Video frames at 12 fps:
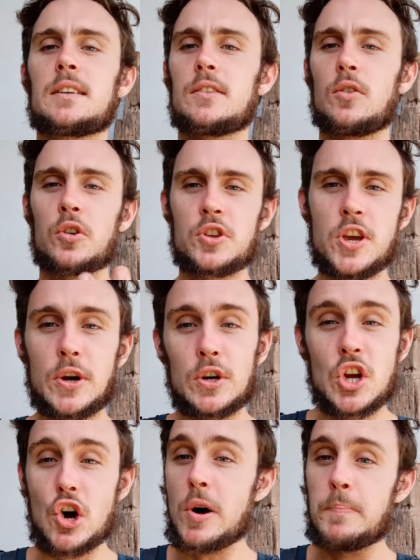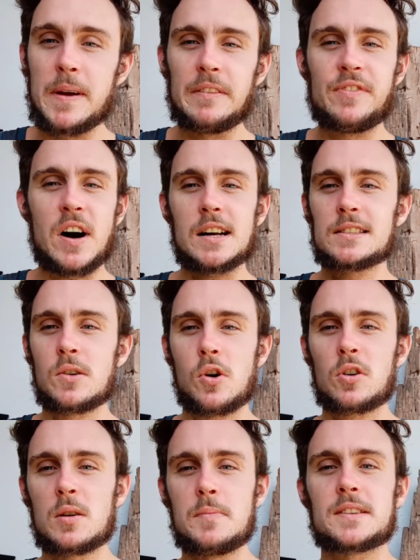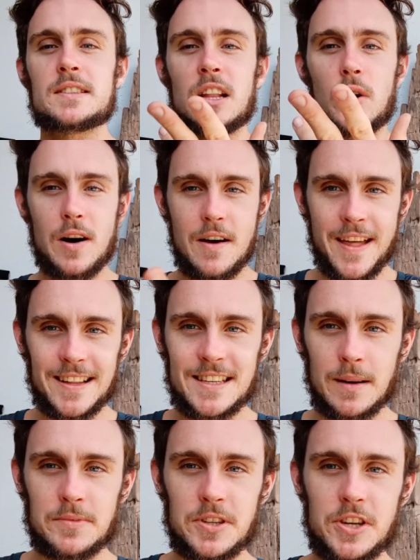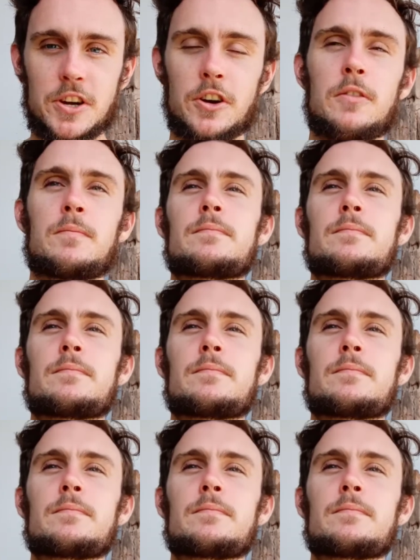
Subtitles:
Or you could go a bit faster or a bit slower, that's up to you.